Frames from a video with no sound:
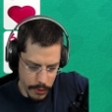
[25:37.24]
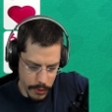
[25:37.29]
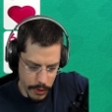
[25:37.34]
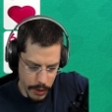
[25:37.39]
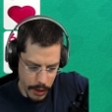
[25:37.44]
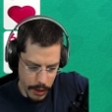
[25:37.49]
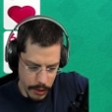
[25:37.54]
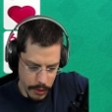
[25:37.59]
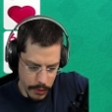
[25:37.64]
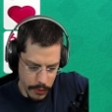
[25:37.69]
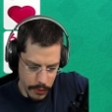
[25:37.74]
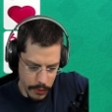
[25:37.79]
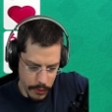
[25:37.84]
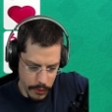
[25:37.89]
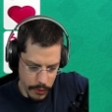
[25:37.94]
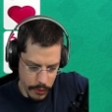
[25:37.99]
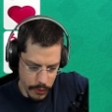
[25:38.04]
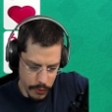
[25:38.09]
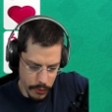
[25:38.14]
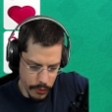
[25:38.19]
That
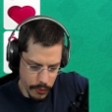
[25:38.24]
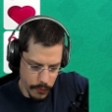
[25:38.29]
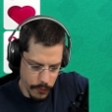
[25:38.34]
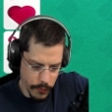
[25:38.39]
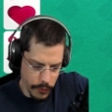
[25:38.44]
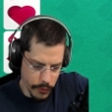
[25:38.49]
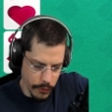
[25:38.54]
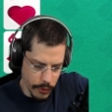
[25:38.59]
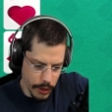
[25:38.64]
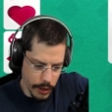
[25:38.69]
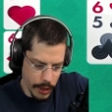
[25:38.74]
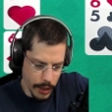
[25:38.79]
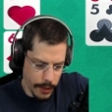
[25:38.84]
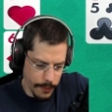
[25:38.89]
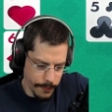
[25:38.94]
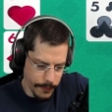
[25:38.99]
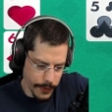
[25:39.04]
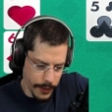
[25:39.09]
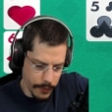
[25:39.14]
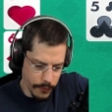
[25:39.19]
should work. Yeah,
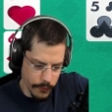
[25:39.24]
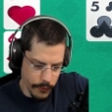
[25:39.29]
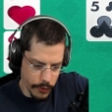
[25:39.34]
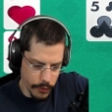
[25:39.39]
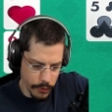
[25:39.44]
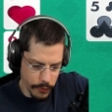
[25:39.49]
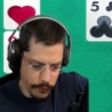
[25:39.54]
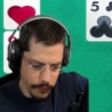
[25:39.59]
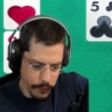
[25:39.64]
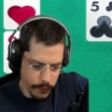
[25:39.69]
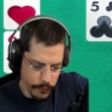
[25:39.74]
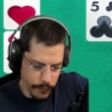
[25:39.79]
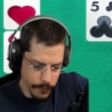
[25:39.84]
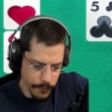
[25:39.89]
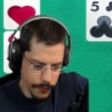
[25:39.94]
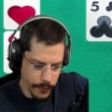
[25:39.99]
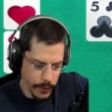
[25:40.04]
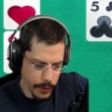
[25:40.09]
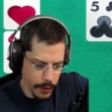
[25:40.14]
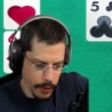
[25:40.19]
that works.
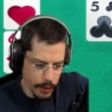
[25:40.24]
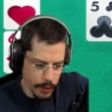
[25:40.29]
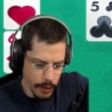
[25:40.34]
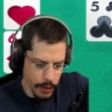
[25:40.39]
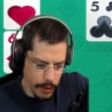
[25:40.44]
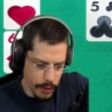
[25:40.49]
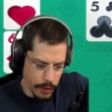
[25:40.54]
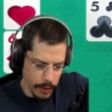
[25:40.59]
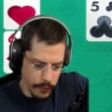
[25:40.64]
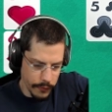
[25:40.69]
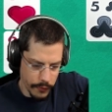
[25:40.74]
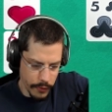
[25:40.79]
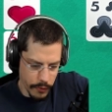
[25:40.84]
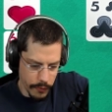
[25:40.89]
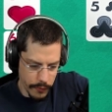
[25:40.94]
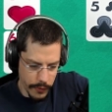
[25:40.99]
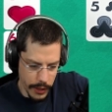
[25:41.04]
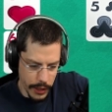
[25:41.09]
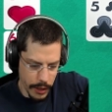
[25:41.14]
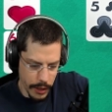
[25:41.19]
Let's go
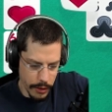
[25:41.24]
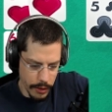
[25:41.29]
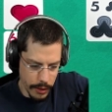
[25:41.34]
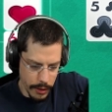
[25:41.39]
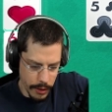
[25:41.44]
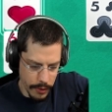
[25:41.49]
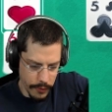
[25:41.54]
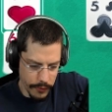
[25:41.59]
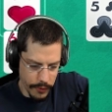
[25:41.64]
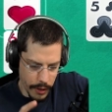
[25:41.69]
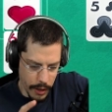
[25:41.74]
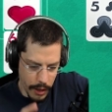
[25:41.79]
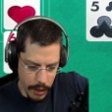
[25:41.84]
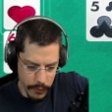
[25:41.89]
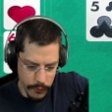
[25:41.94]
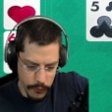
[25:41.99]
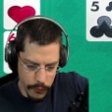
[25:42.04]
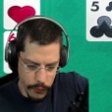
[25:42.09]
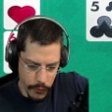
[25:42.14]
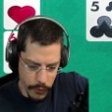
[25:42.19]
over here. There's a hard
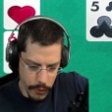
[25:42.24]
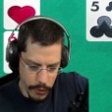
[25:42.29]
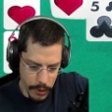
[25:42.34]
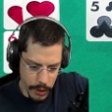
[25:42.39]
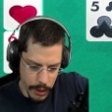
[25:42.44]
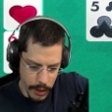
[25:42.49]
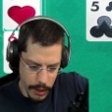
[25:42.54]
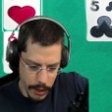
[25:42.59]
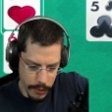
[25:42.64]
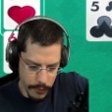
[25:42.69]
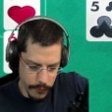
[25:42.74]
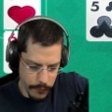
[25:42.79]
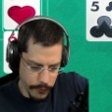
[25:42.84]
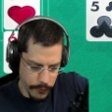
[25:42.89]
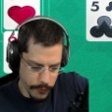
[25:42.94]
4, hard